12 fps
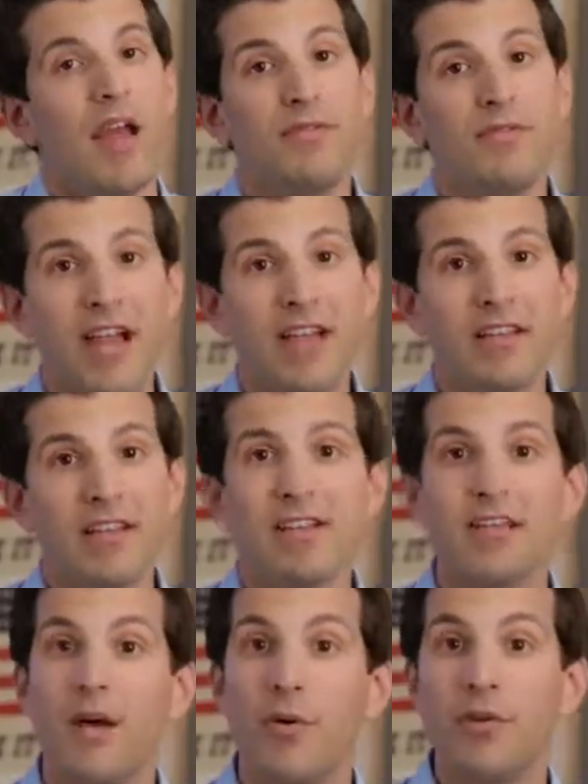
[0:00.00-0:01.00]
And finally,
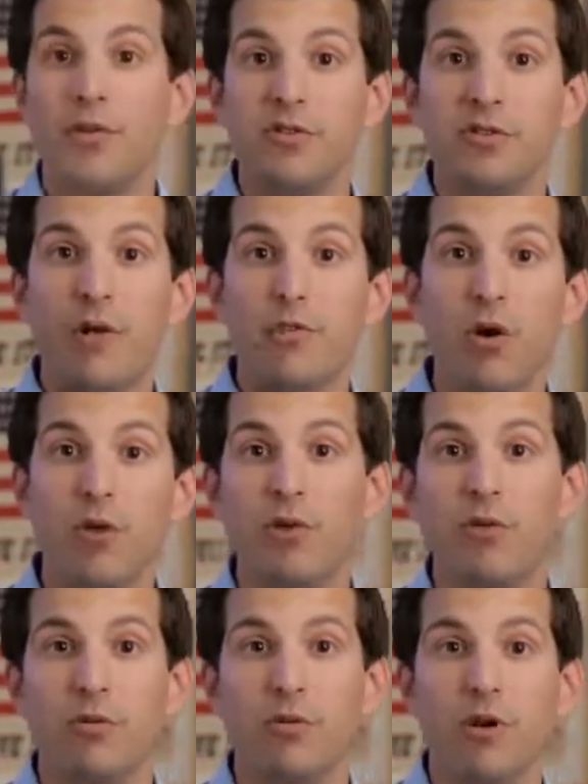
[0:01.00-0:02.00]
I would use my
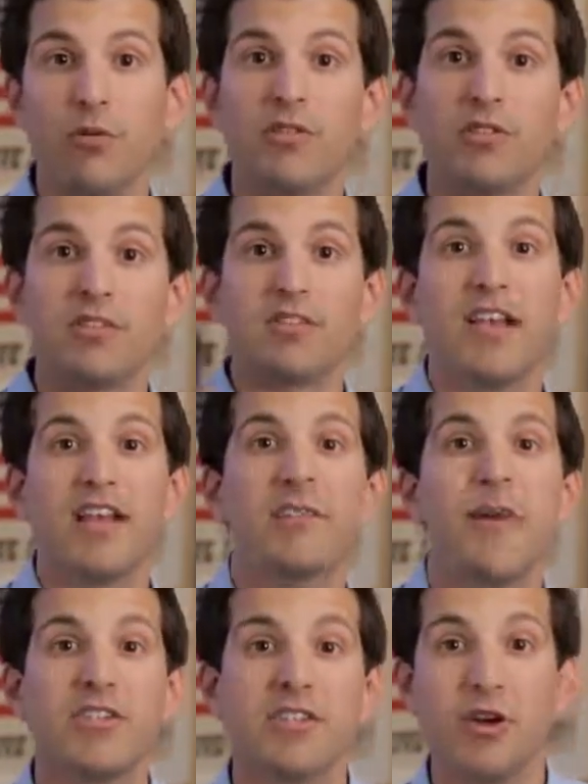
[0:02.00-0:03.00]
Roku remote to select
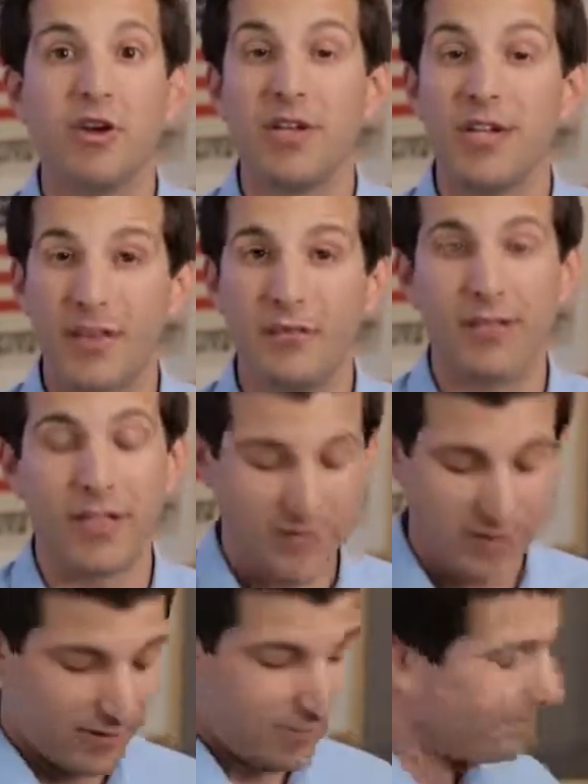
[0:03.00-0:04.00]
my show in
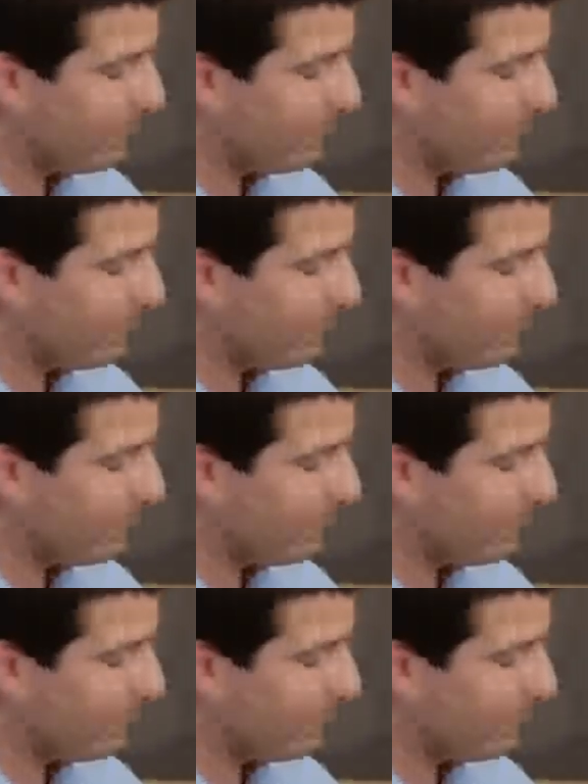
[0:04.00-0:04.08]
Netflix.